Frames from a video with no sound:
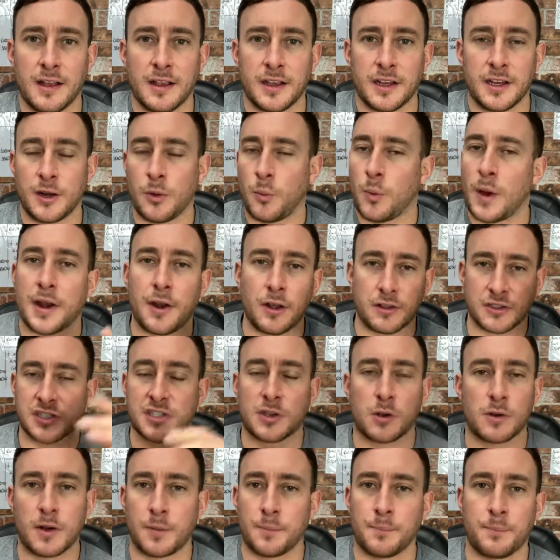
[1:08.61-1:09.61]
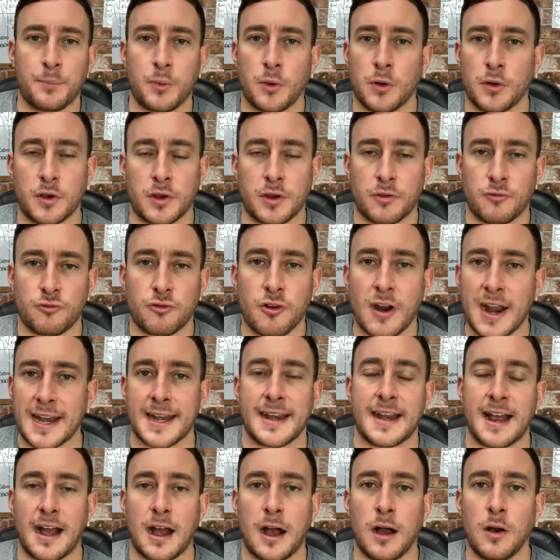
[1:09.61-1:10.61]
you know, why not just go and book right
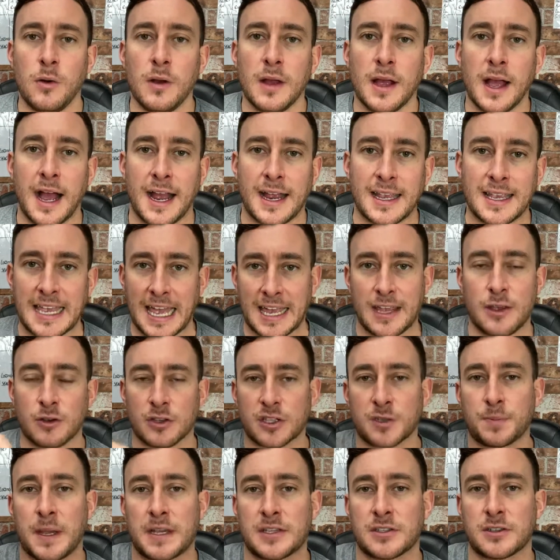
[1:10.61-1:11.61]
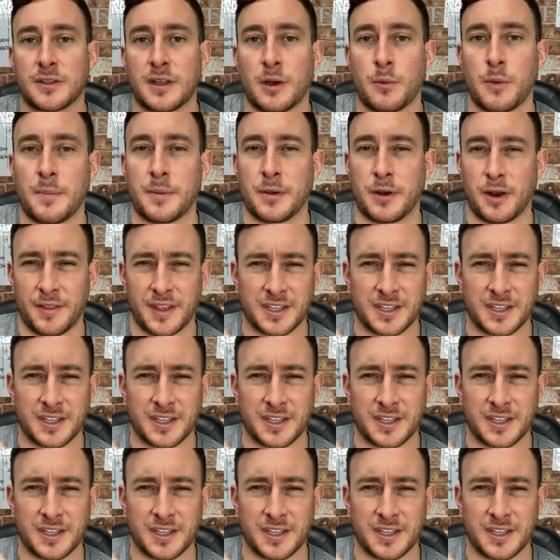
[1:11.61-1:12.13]
now and get your space on that webinar?